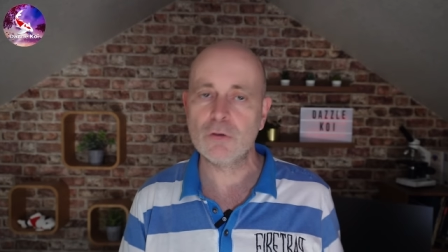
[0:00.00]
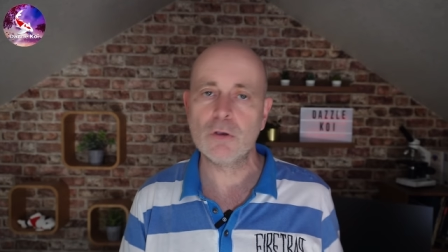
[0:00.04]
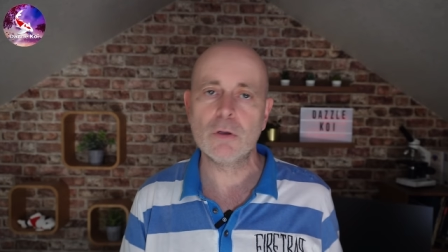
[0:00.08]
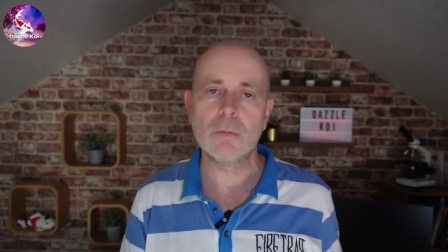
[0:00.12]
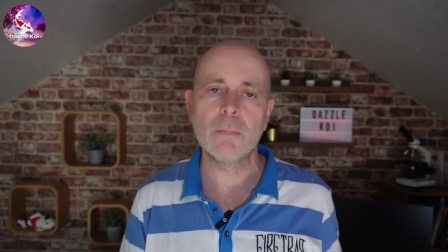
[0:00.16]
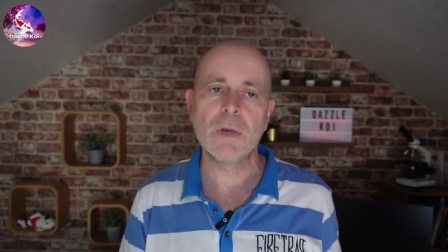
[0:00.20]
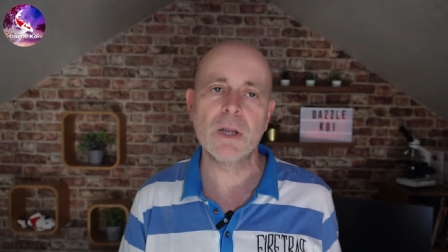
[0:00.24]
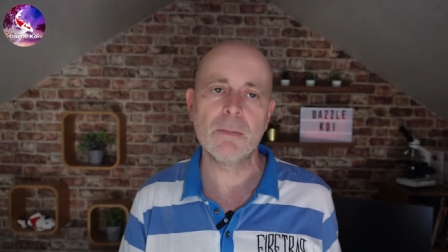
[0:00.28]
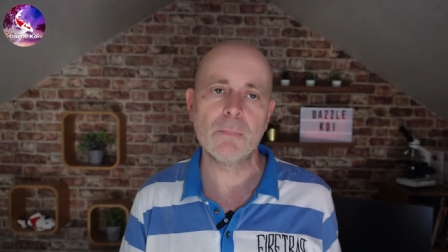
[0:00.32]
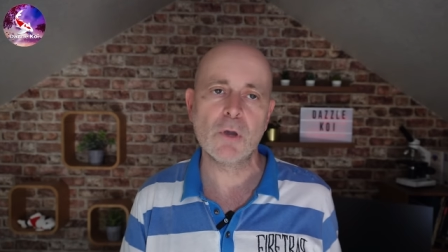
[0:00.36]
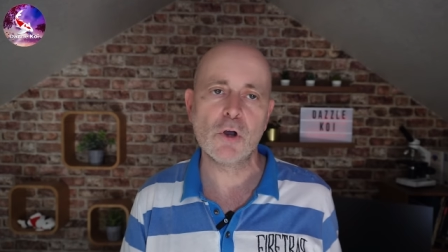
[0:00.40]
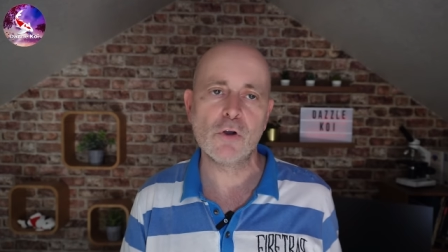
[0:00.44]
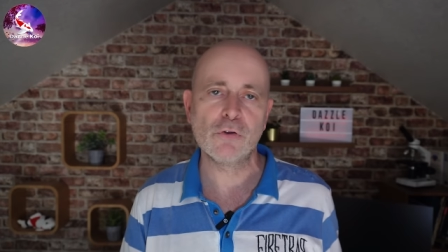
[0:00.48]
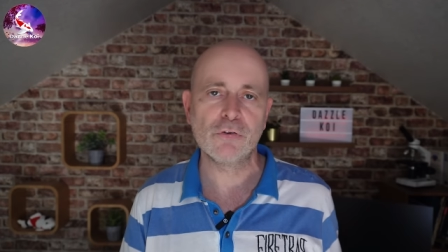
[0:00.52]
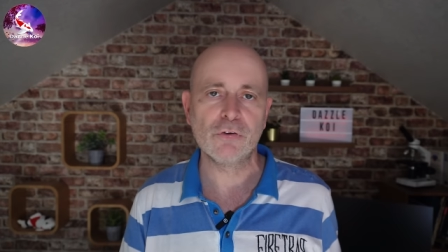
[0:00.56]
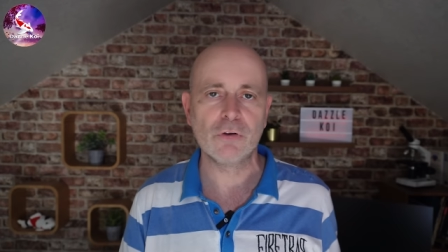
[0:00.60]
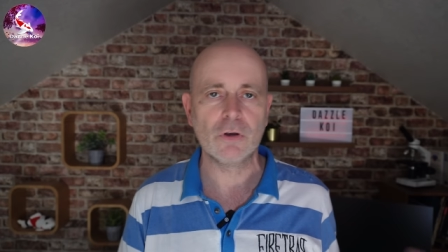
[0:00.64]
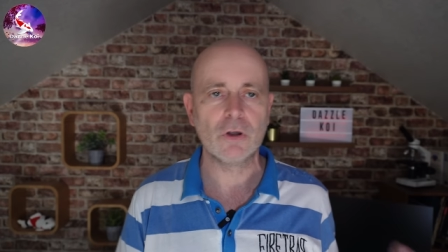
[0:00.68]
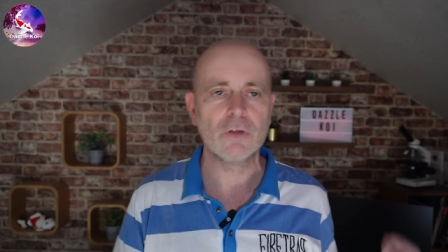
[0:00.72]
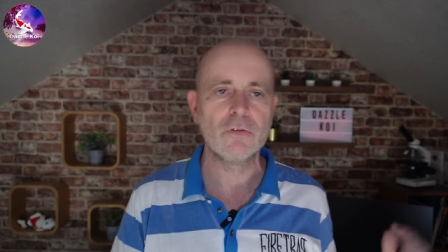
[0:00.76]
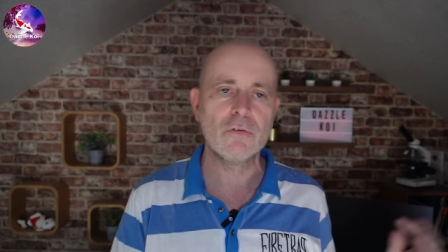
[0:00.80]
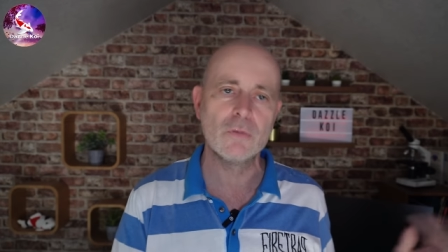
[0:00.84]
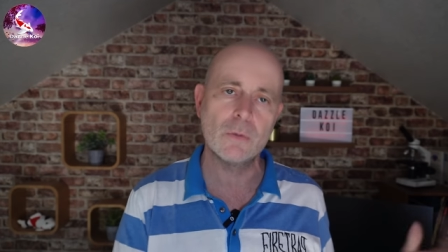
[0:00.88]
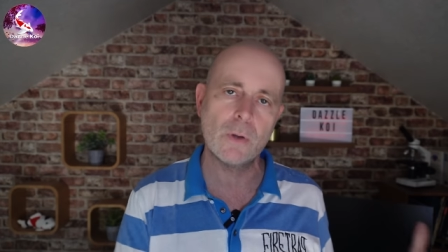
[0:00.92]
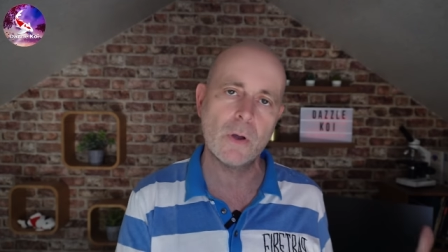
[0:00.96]
human
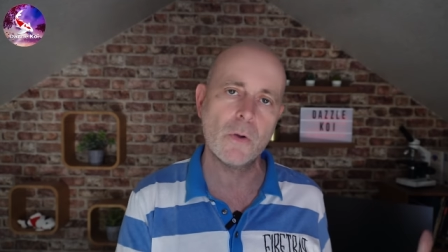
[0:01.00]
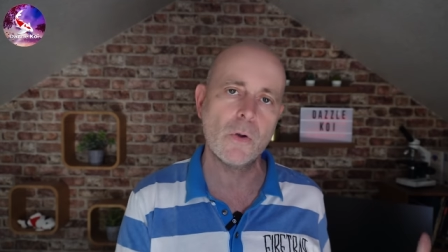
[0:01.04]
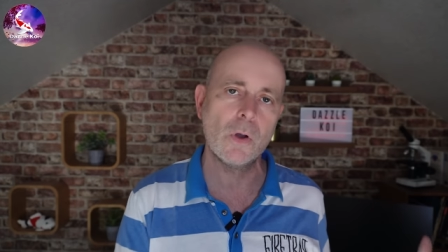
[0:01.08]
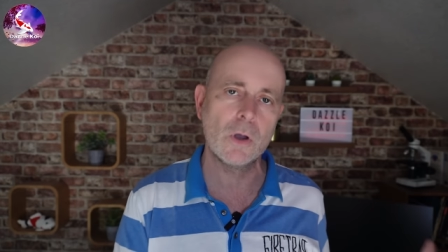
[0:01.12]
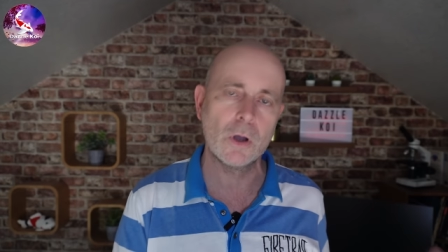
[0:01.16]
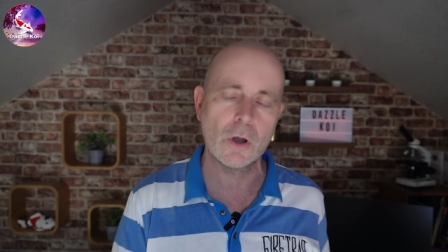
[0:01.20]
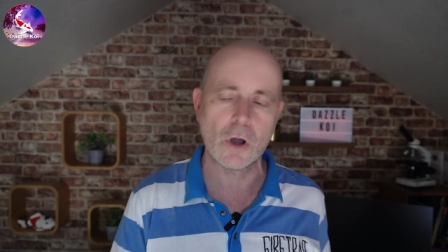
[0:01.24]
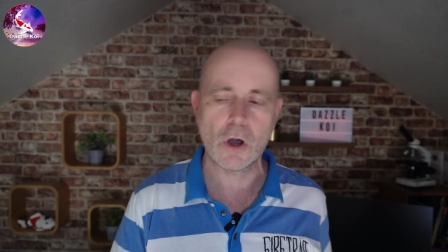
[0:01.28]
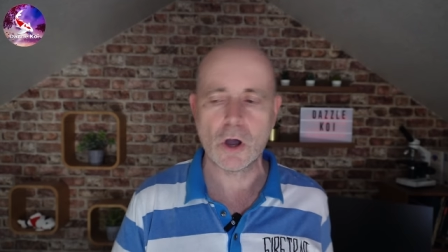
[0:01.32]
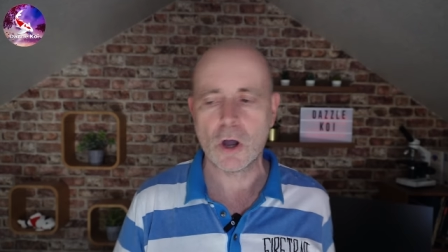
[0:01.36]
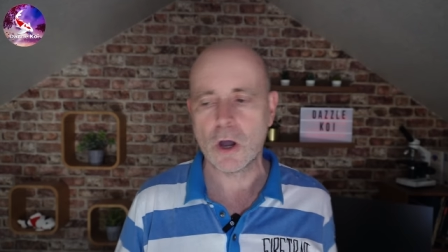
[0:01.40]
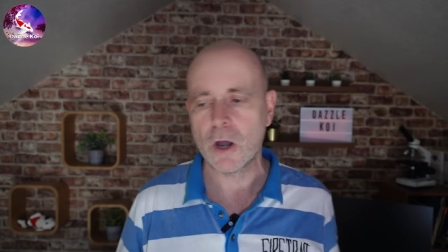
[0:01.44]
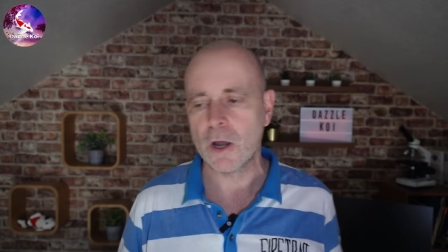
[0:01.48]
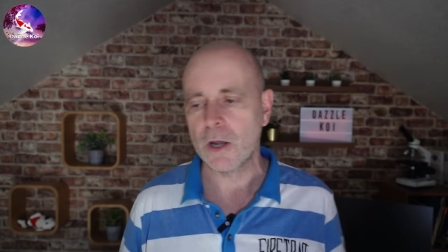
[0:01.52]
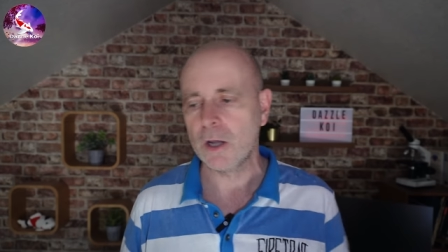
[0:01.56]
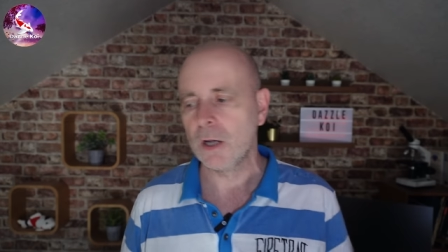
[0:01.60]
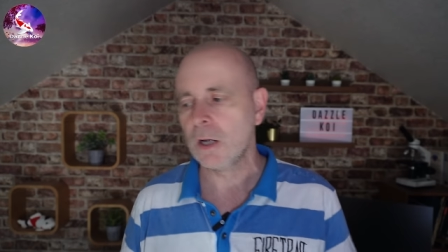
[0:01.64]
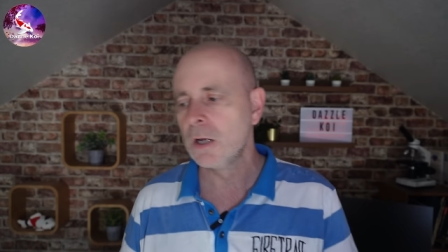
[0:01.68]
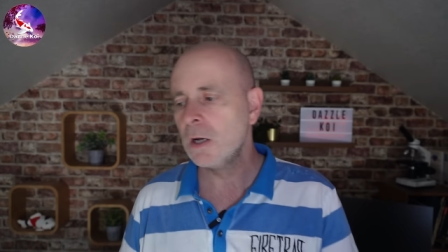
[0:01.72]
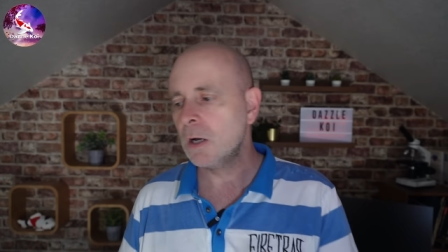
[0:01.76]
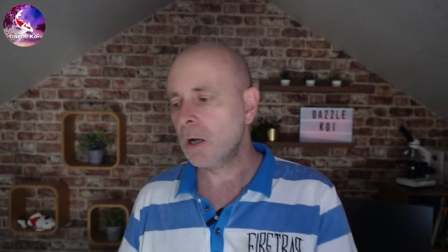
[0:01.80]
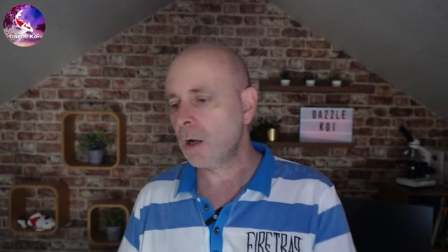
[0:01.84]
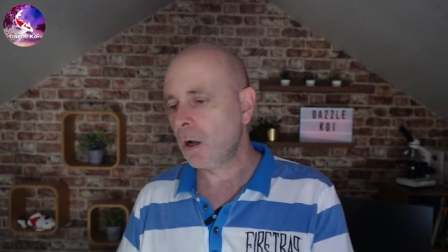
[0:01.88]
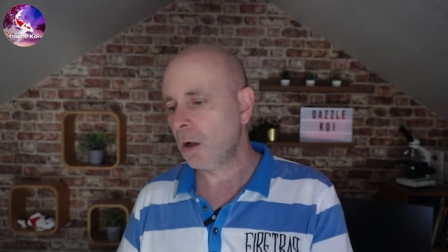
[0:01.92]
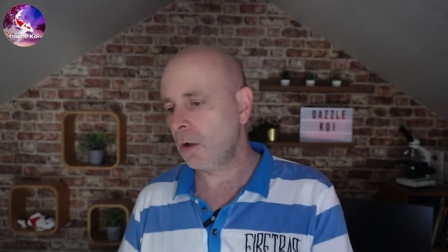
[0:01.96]
emotion onto our koi,
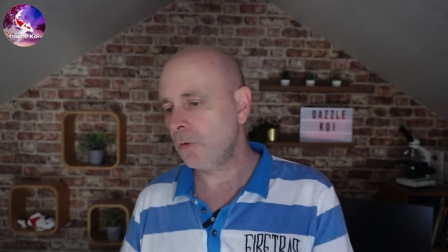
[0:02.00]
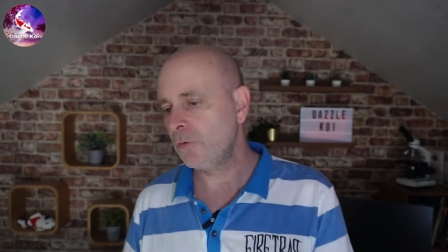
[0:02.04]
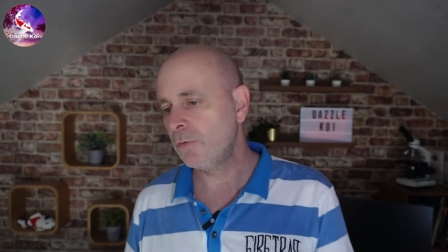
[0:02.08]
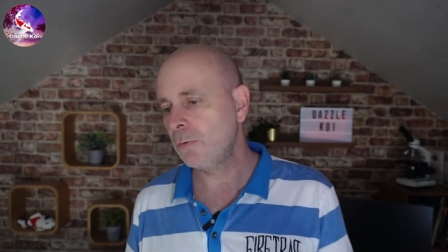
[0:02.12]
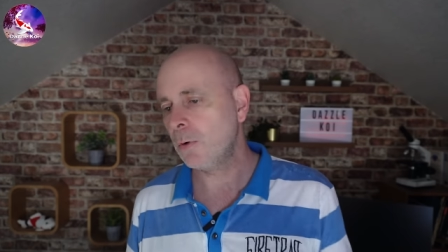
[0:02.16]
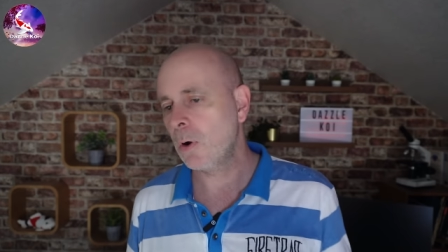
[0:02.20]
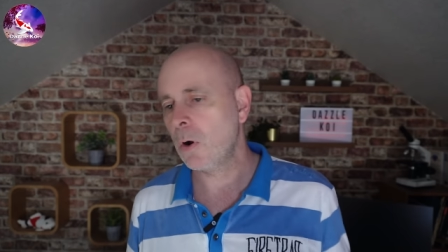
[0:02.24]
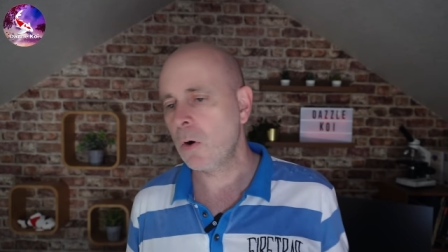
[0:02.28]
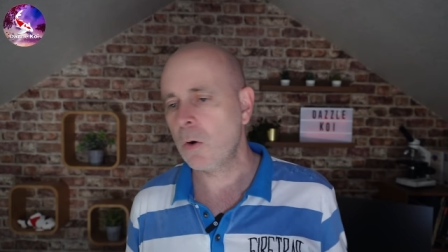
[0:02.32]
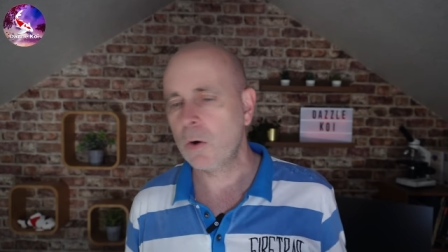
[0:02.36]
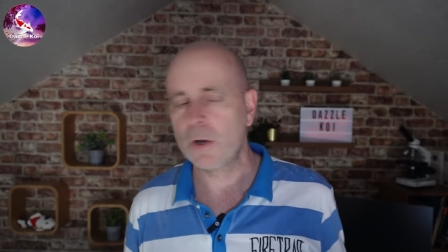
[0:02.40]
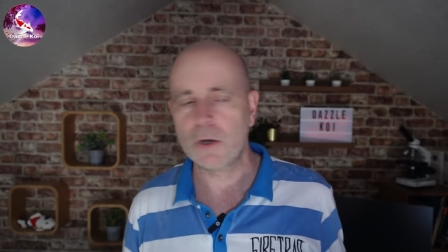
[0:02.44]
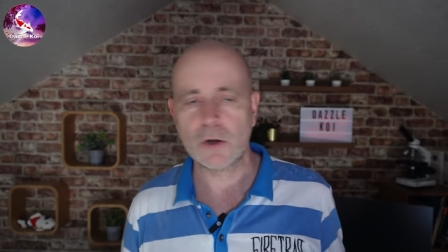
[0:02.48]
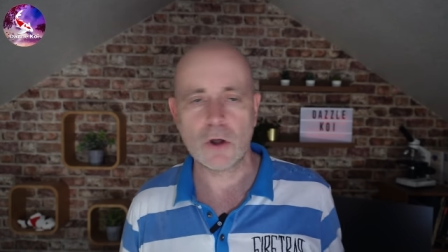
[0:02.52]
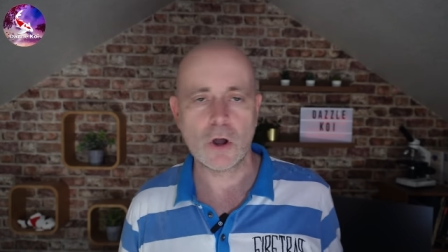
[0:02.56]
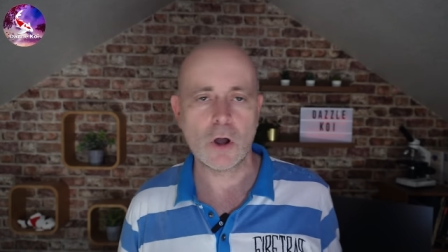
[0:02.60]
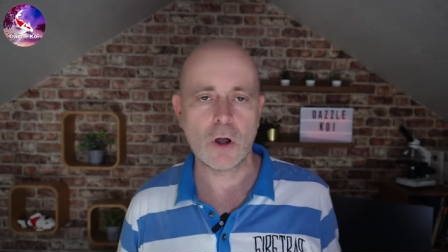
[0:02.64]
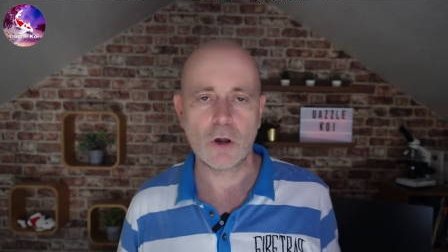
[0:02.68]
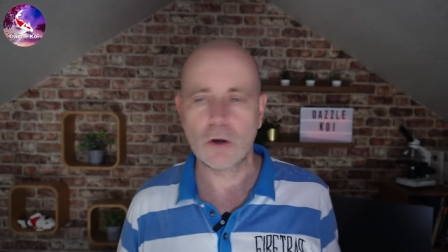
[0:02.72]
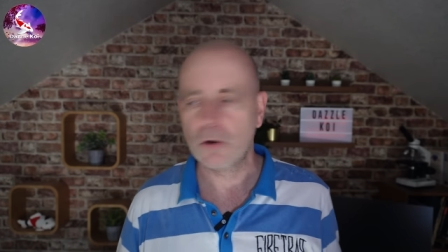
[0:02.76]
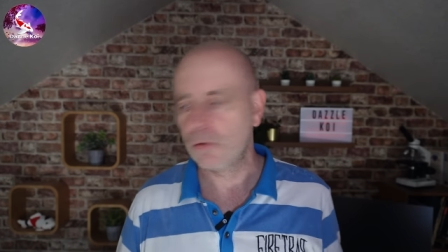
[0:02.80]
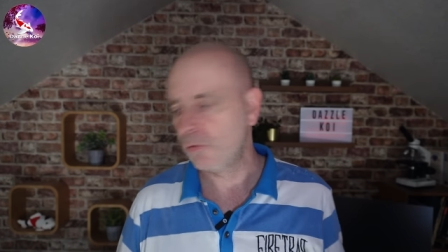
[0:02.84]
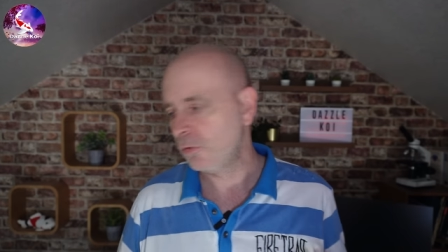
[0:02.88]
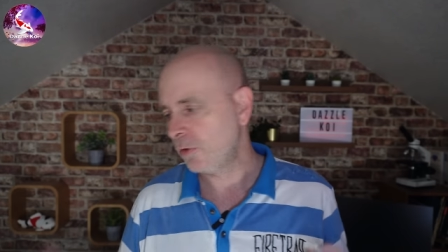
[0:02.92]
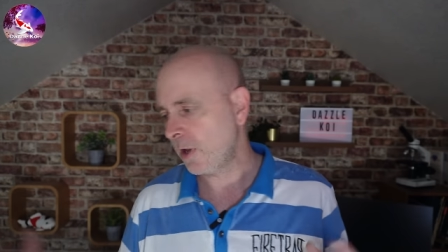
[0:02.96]
onto our
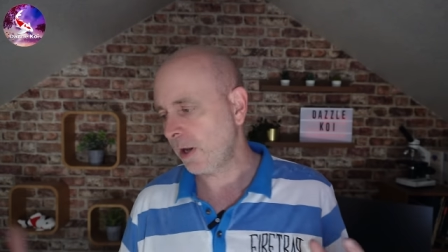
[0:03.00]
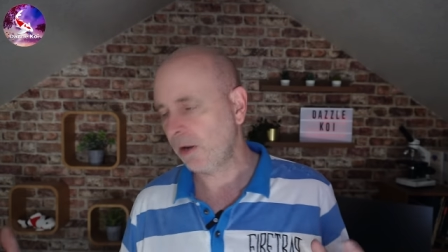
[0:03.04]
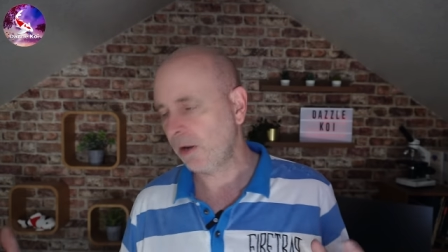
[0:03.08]
dogs,